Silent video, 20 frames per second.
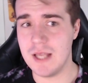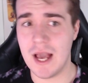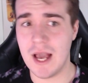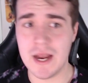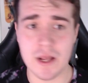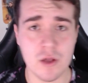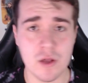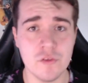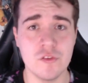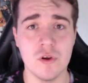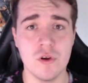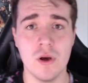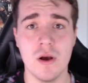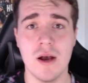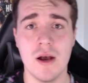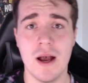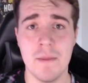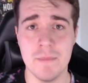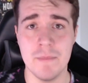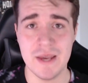and I also
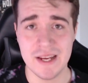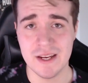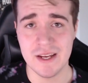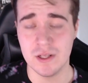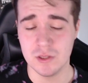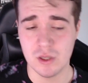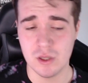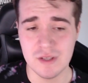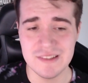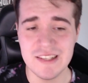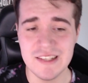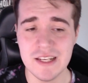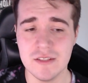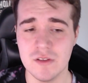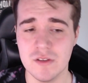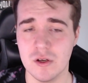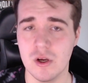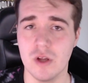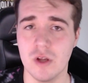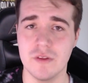am making a lot of
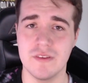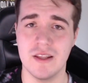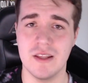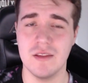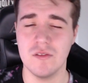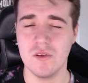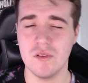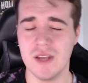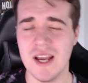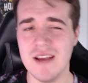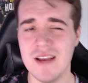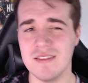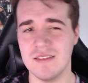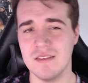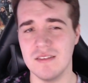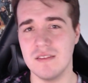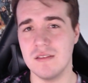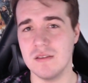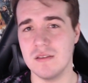TikTok content. So guys,